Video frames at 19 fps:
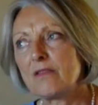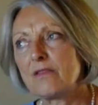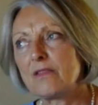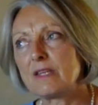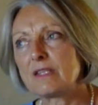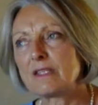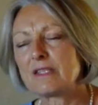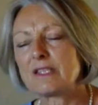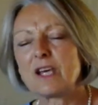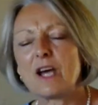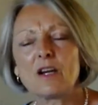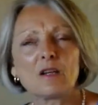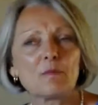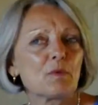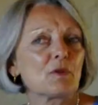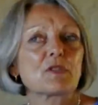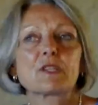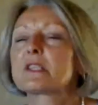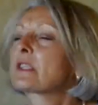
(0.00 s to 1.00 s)
this
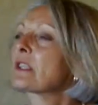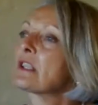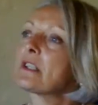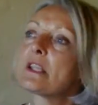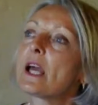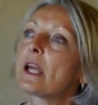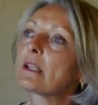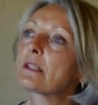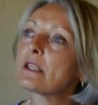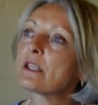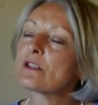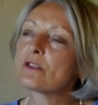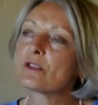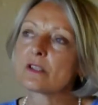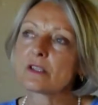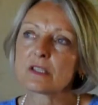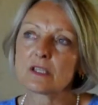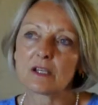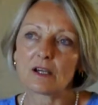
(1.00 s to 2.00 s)
terrible
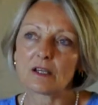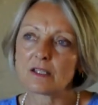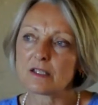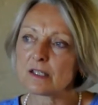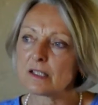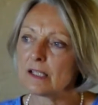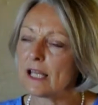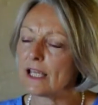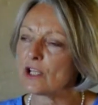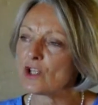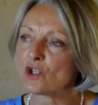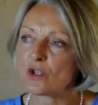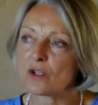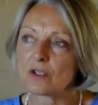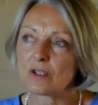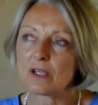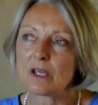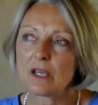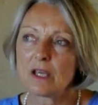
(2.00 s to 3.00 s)
disconnectedness, the
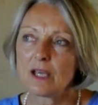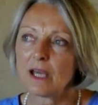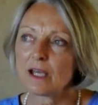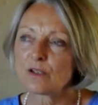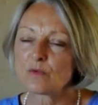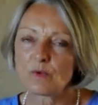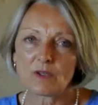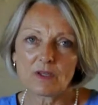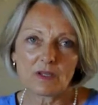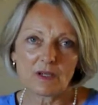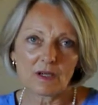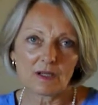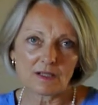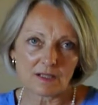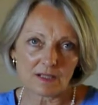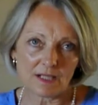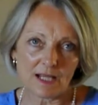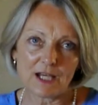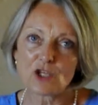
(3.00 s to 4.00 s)
isolation, and with the
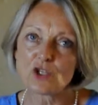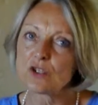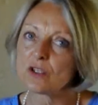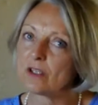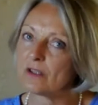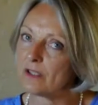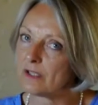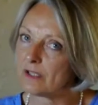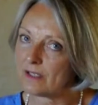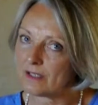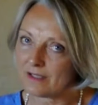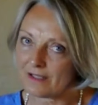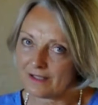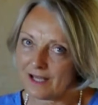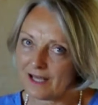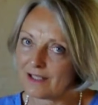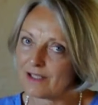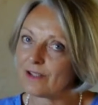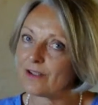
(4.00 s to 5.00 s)
isolation and the
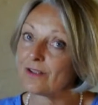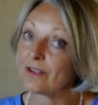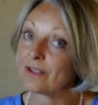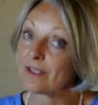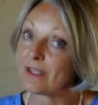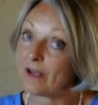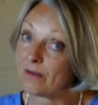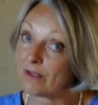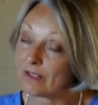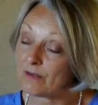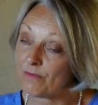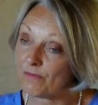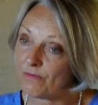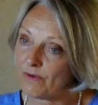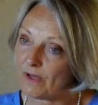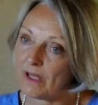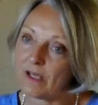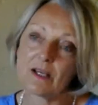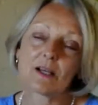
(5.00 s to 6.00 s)
disconnectedness there is
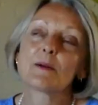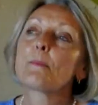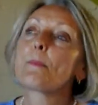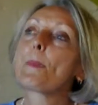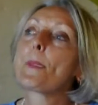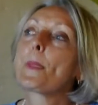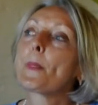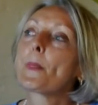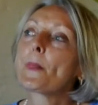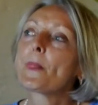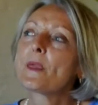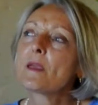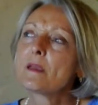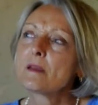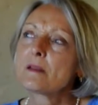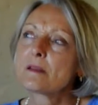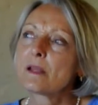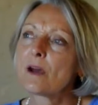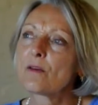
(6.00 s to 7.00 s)
fear.
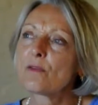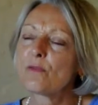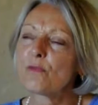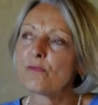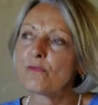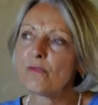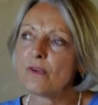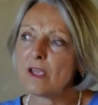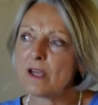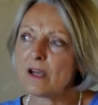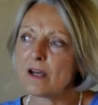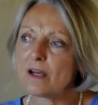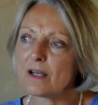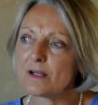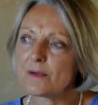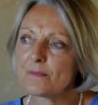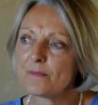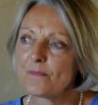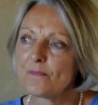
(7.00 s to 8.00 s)
Now the
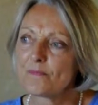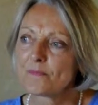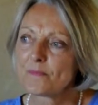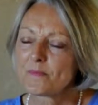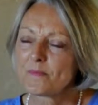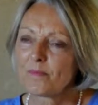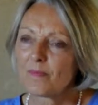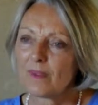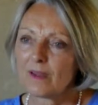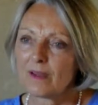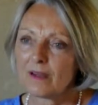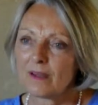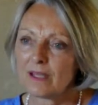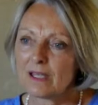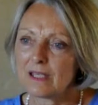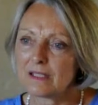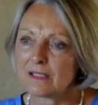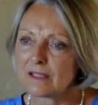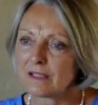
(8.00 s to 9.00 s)
fear
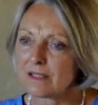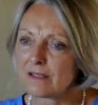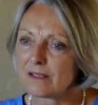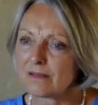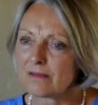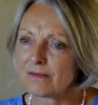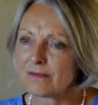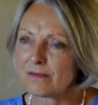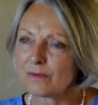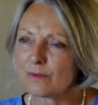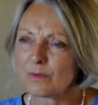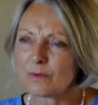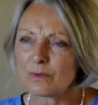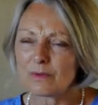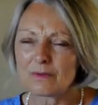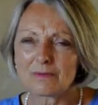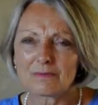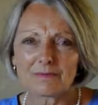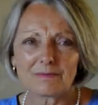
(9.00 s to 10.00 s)
is,
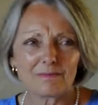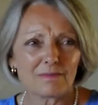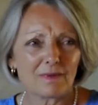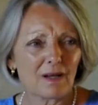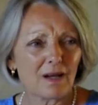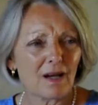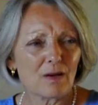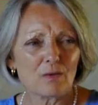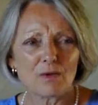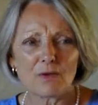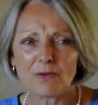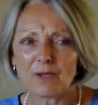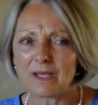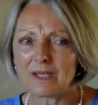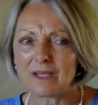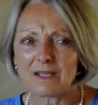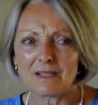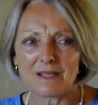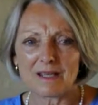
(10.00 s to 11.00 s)
I would
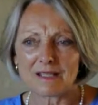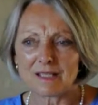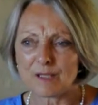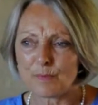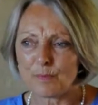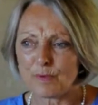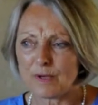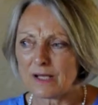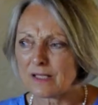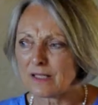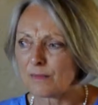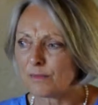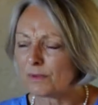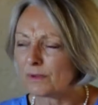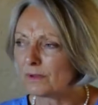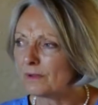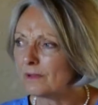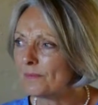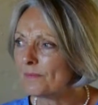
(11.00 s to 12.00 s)
think,
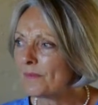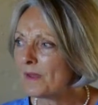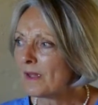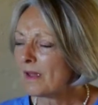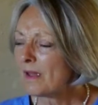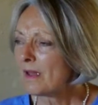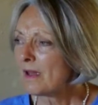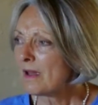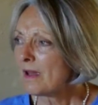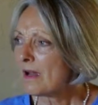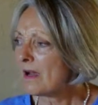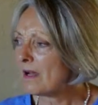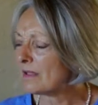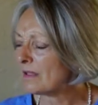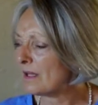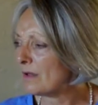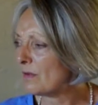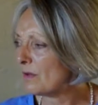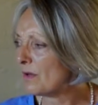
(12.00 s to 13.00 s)
inexpressible,
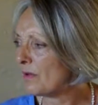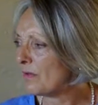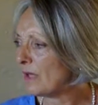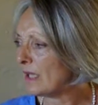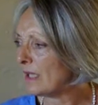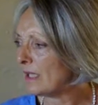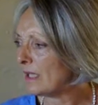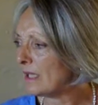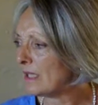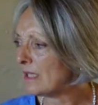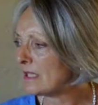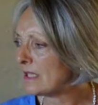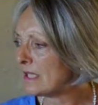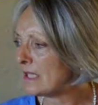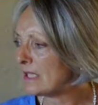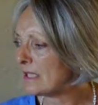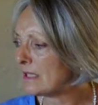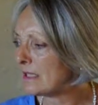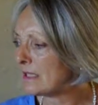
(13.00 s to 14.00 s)
and I would think it
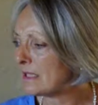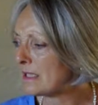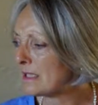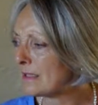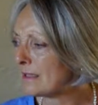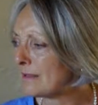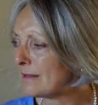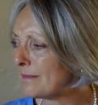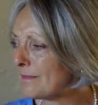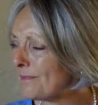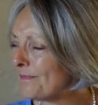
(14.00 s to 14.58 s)
is